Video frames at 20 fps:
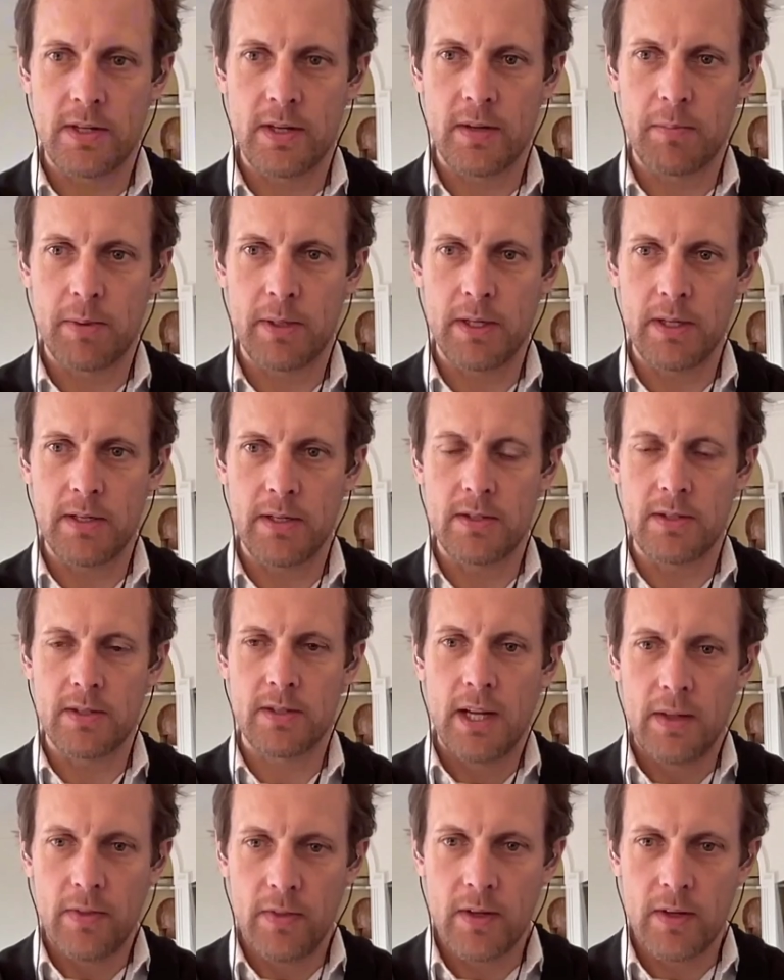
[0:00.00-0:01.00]
companies
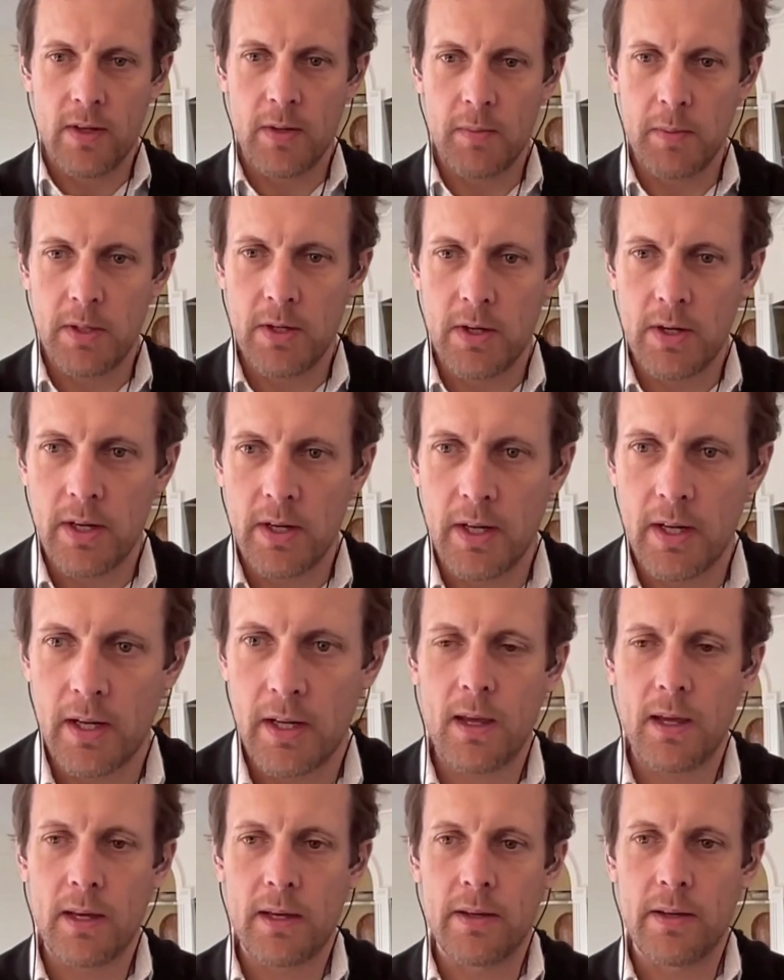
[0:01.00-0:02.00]
in the community.
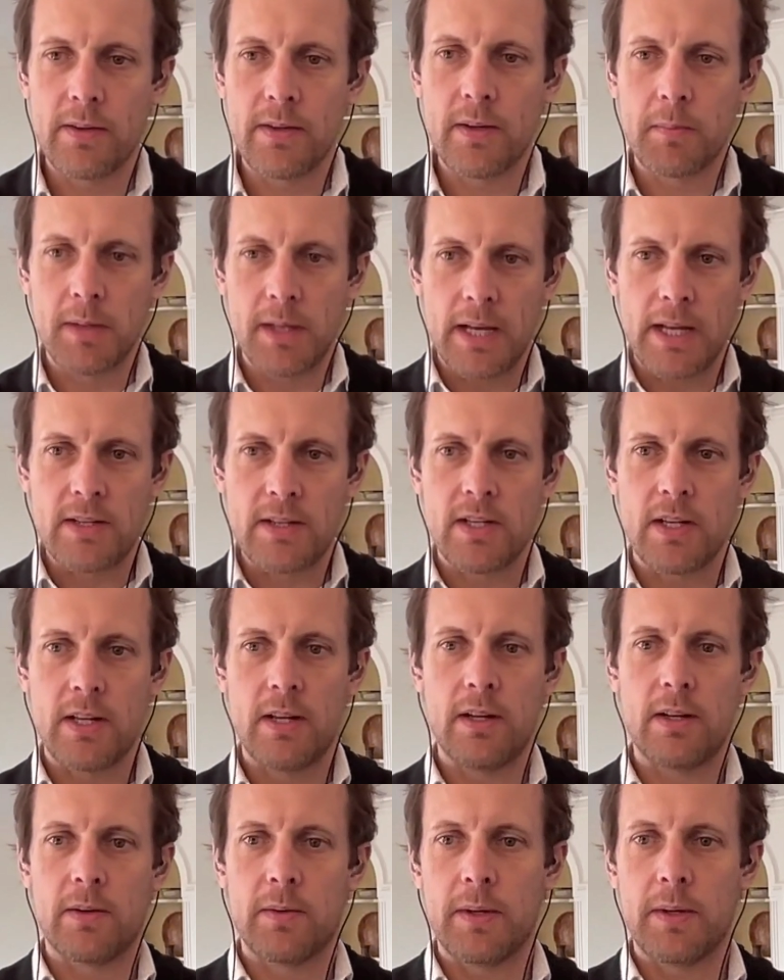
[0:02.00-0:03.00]
And I'm glad to
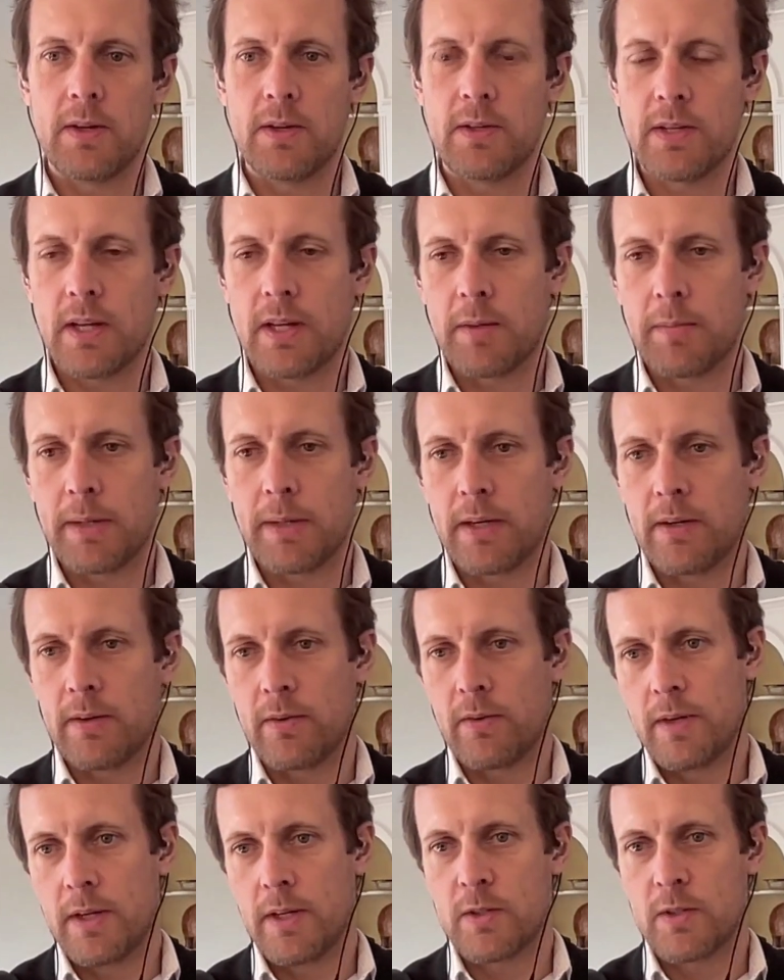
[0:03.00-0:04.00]
hear what you said about
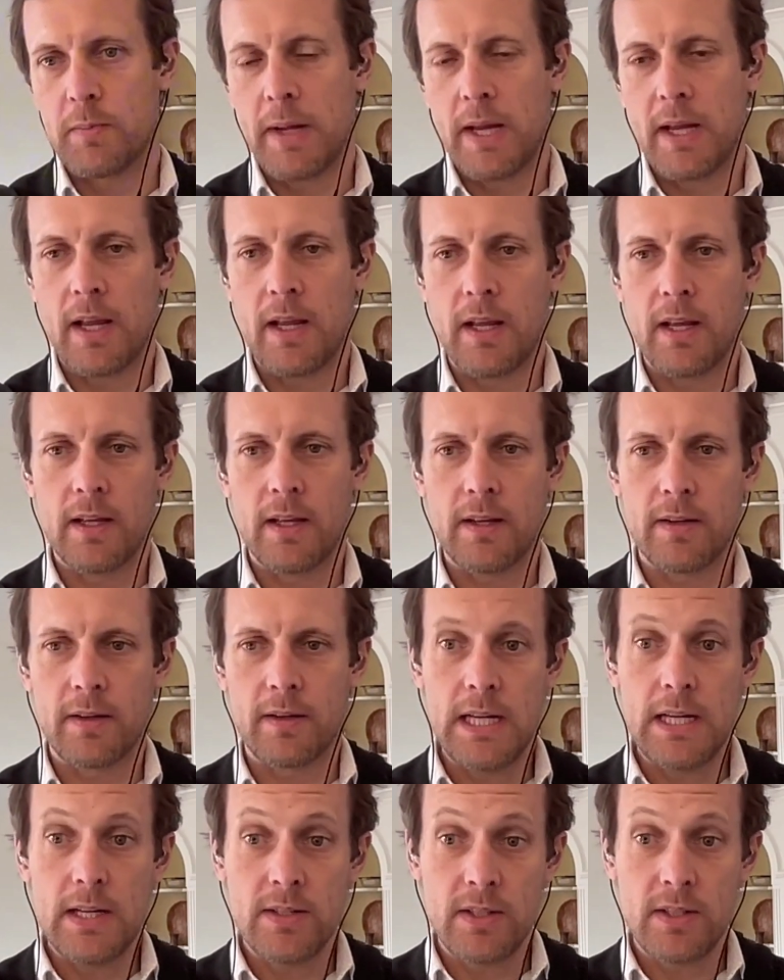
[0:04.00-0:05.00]
us making it
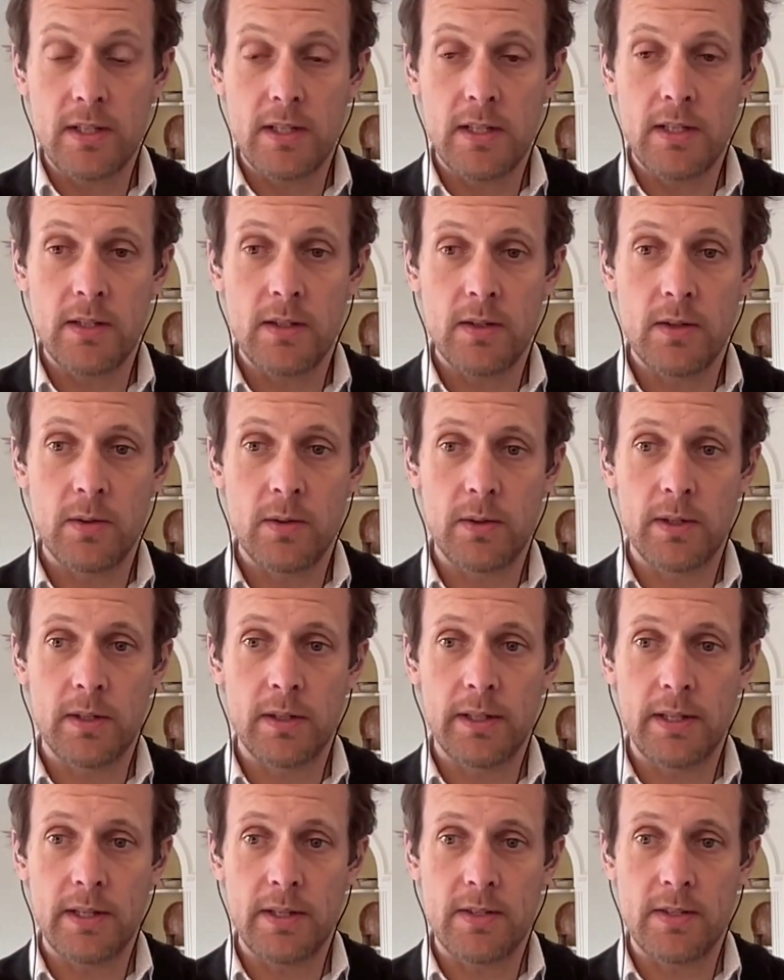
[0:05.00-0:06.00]
easy, or at
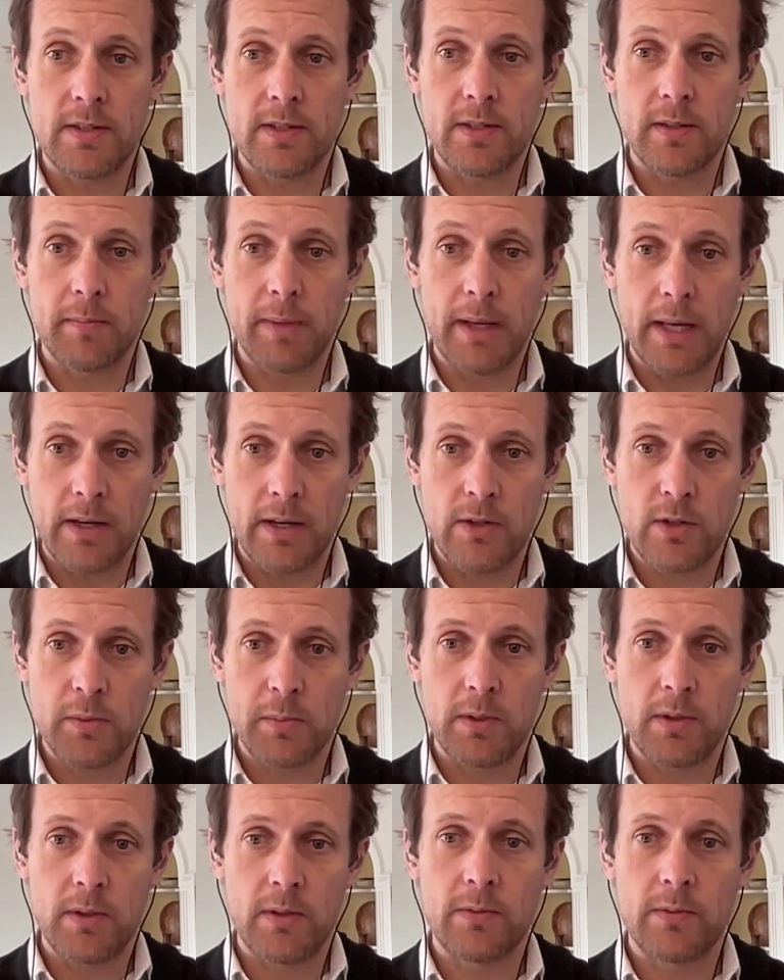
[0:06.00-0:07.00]
least
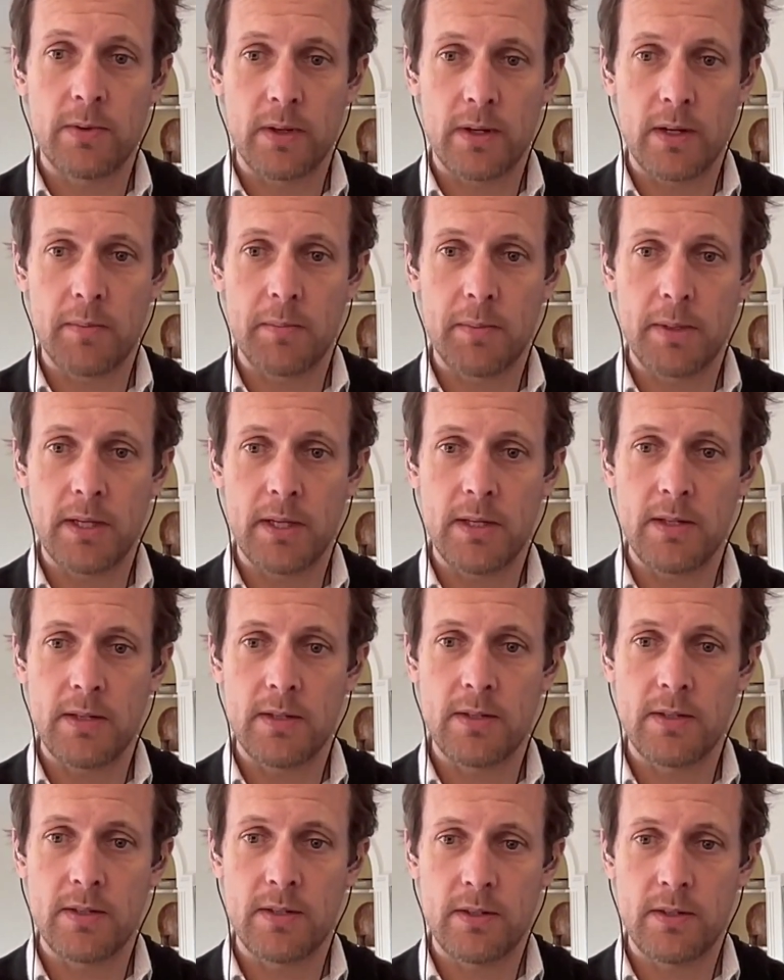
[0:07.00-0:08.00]
manageable, for
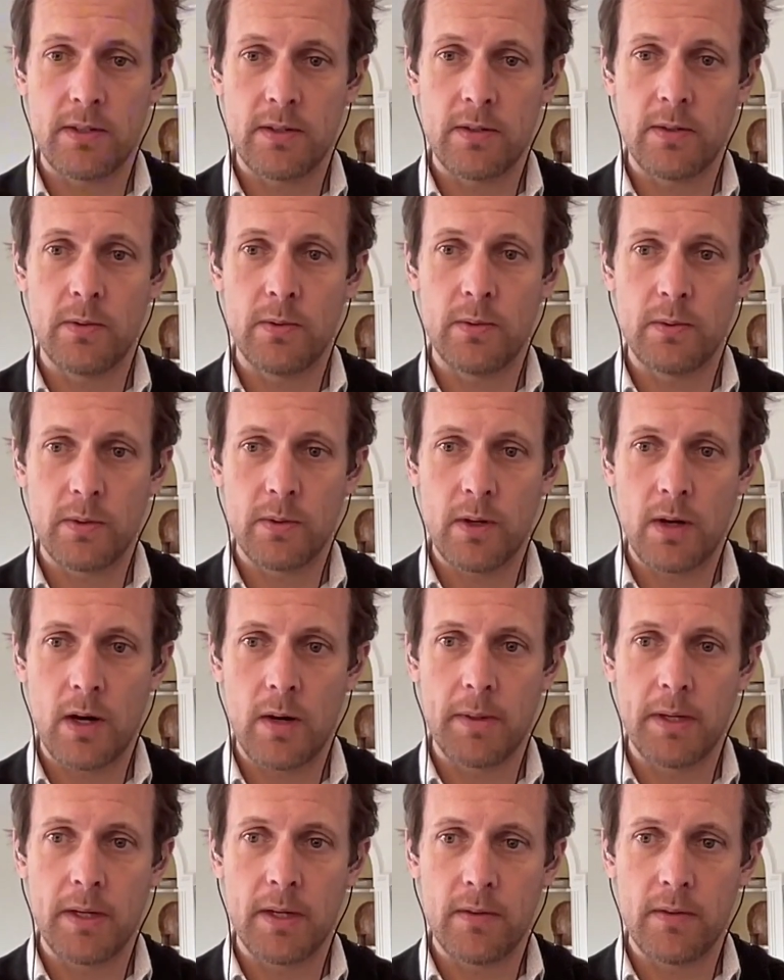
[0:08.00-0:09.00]
companies to do
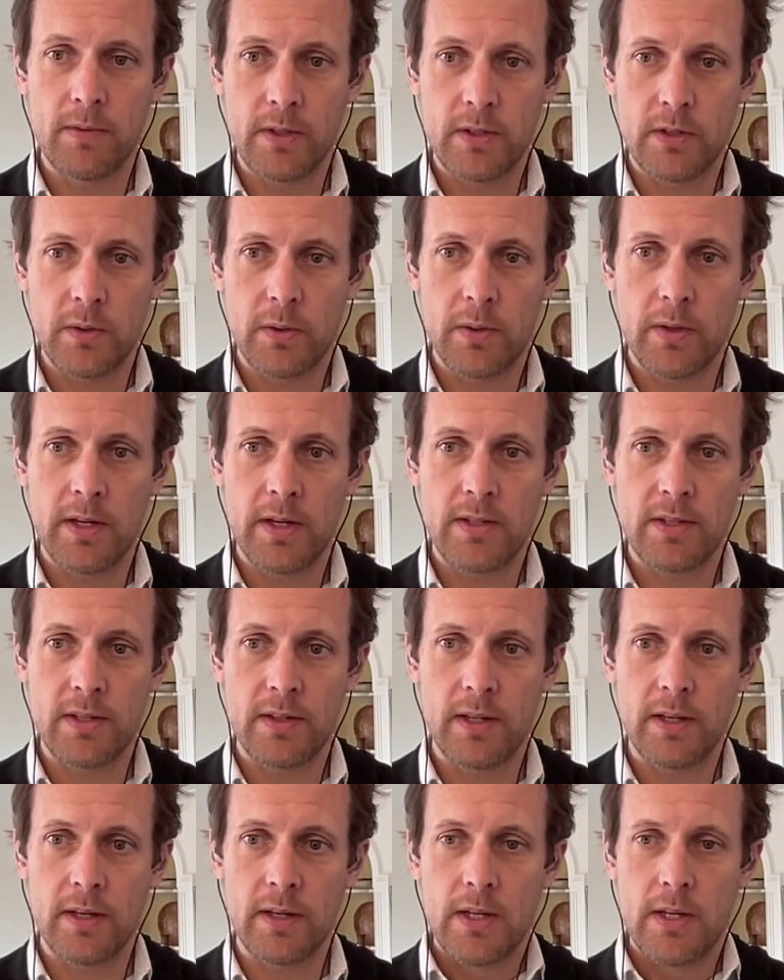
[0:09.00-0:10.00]
carbon inventories and
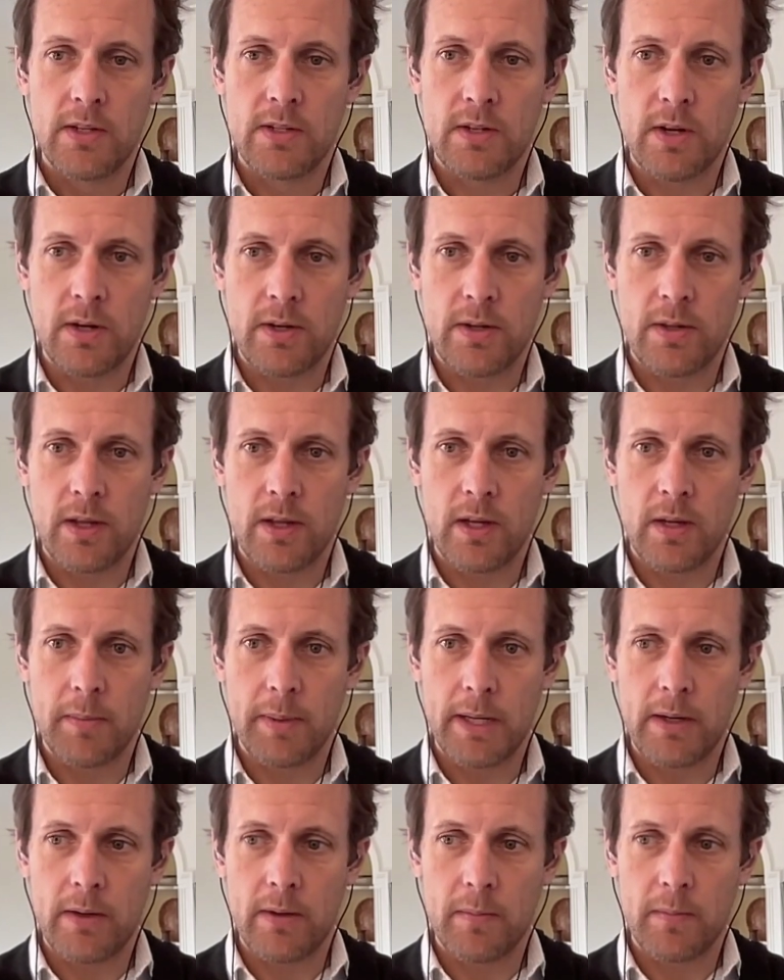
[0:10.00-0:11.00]
then start to think
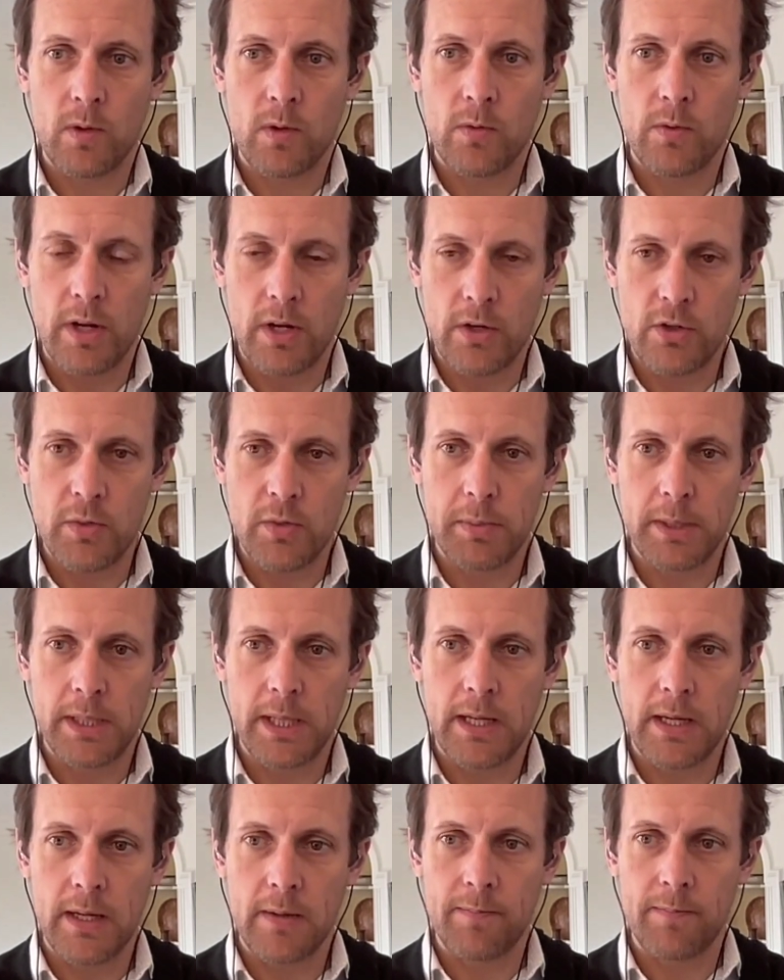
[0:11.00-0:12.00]
about reduction
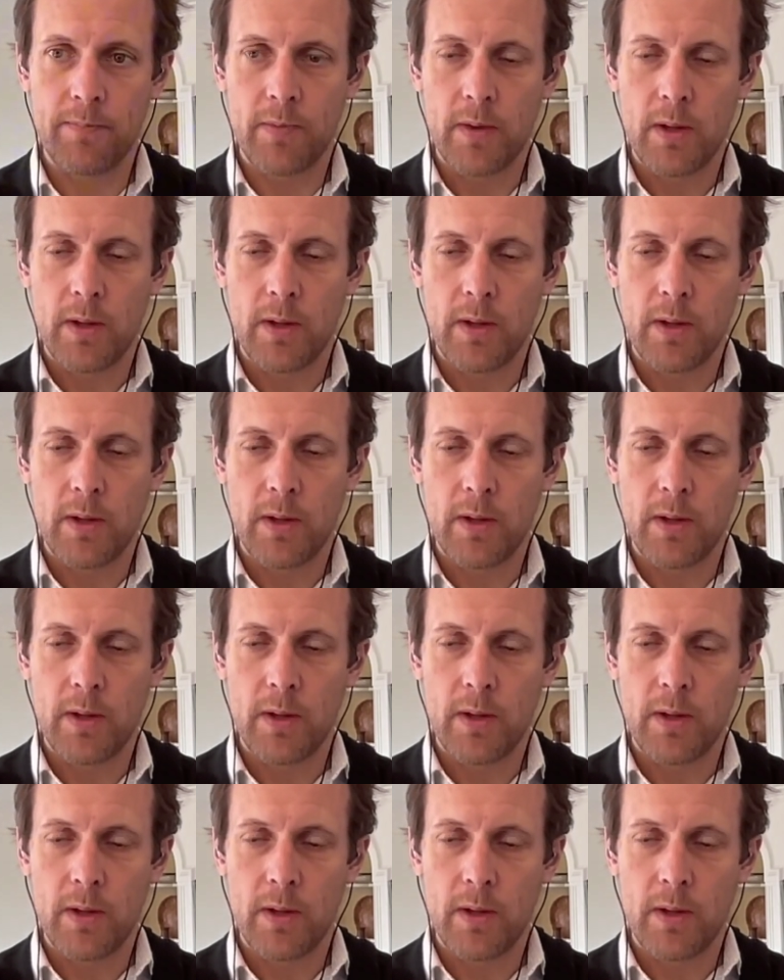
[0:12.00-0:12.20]
planning.